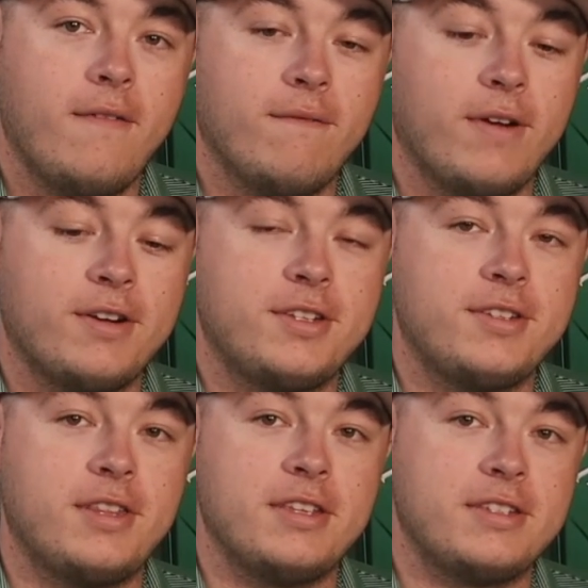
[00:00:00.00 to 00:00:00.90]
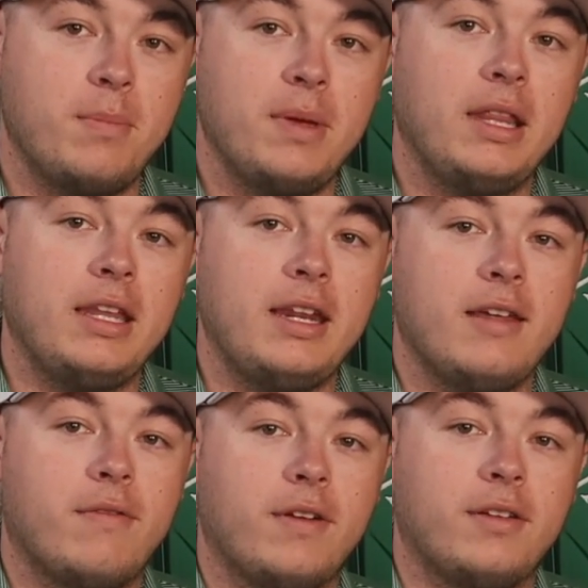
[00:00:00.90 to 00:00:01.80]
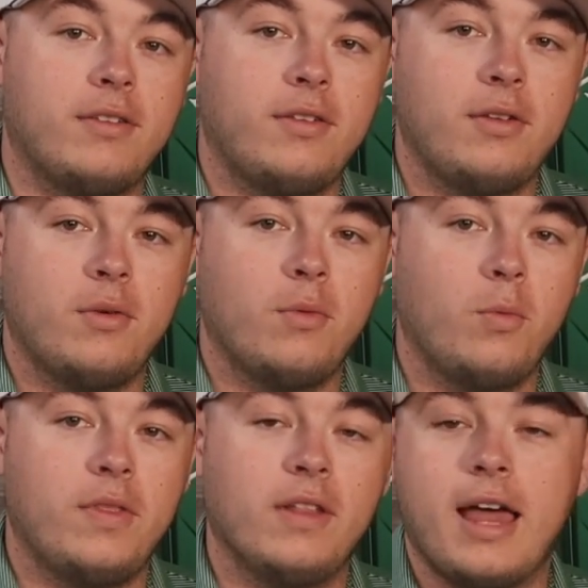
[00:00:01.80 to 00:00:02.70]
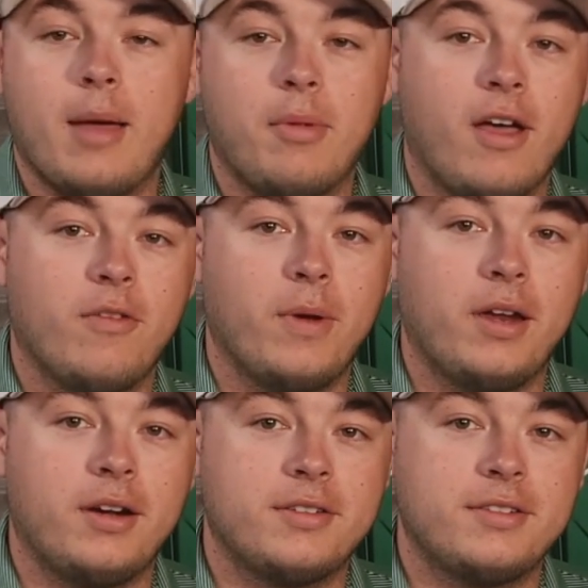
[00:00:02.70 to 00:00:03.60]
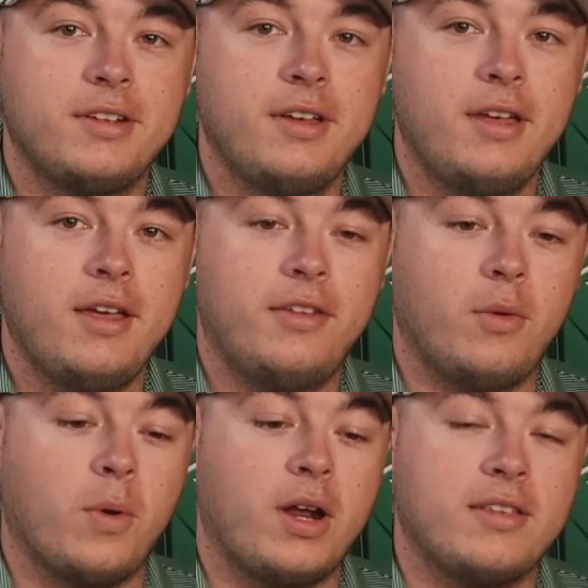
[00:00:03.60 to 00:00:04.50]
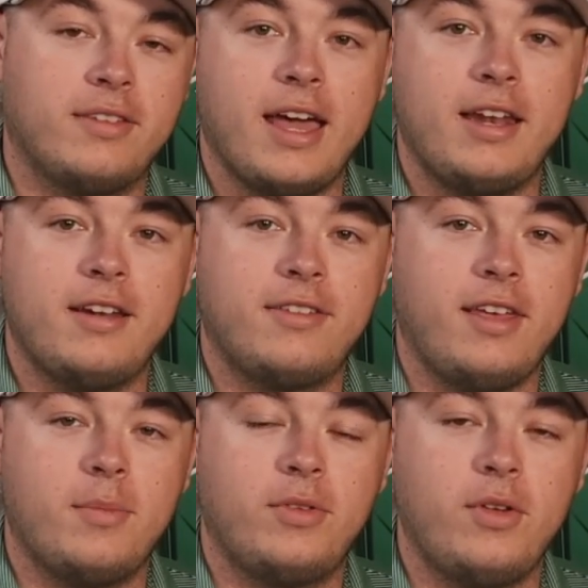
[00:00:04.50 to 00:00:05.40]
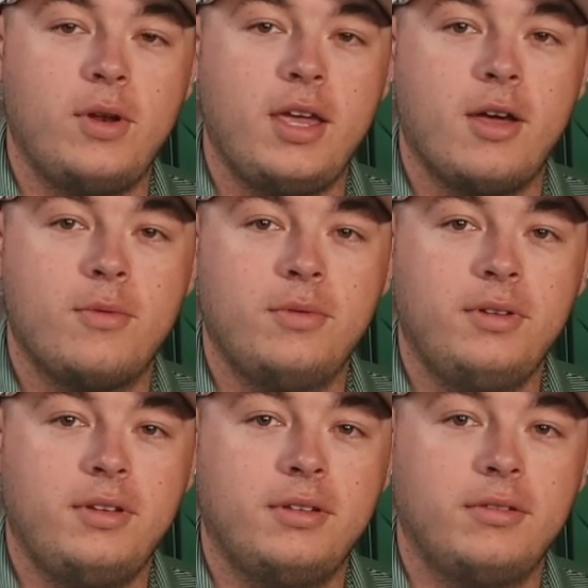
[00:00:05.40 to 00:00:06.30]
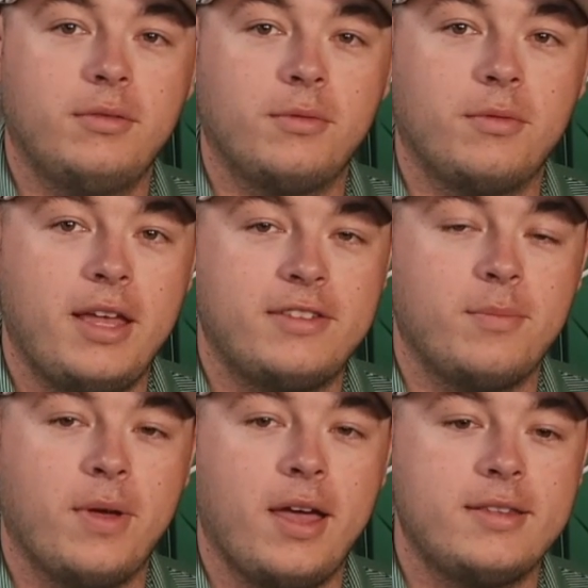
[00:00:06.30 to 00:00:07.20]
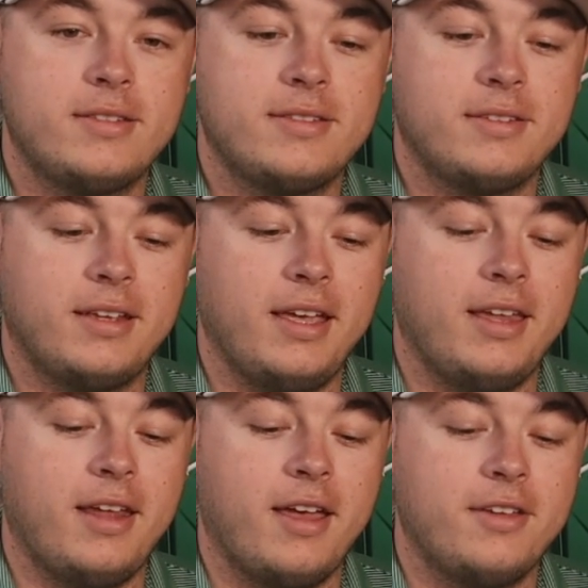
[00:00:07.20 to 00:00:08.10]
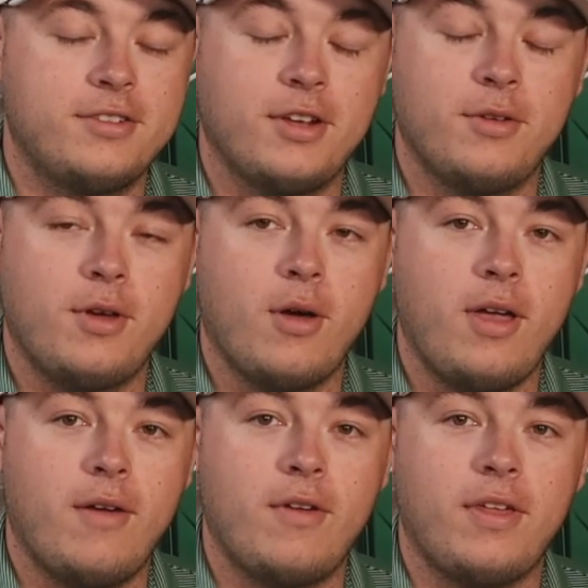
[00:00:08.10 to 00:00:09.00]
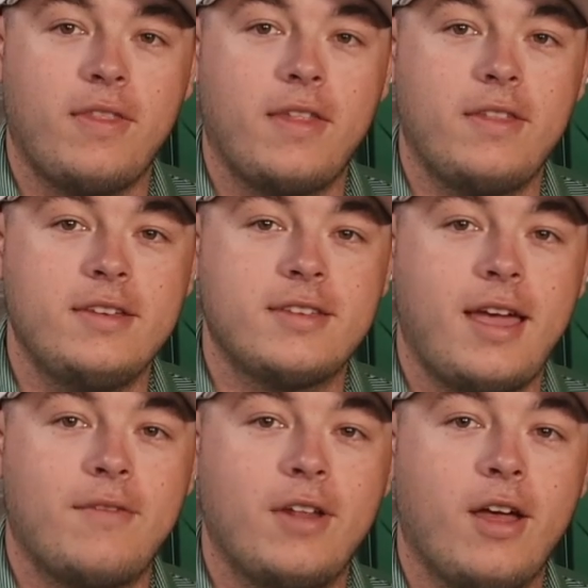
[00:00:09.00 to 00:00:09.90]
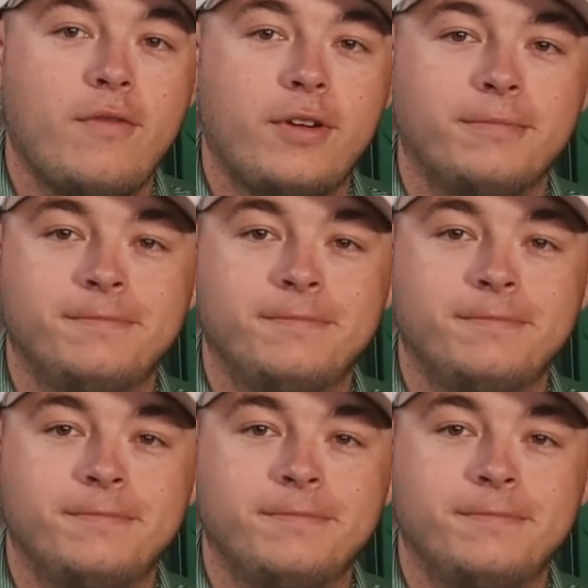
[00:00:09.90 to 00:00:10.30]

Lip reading: versus the stability difference with the L.A.B Golf putters. So we're going to slide into Sam's studio, hit some putts, and show you everything that these have to offer.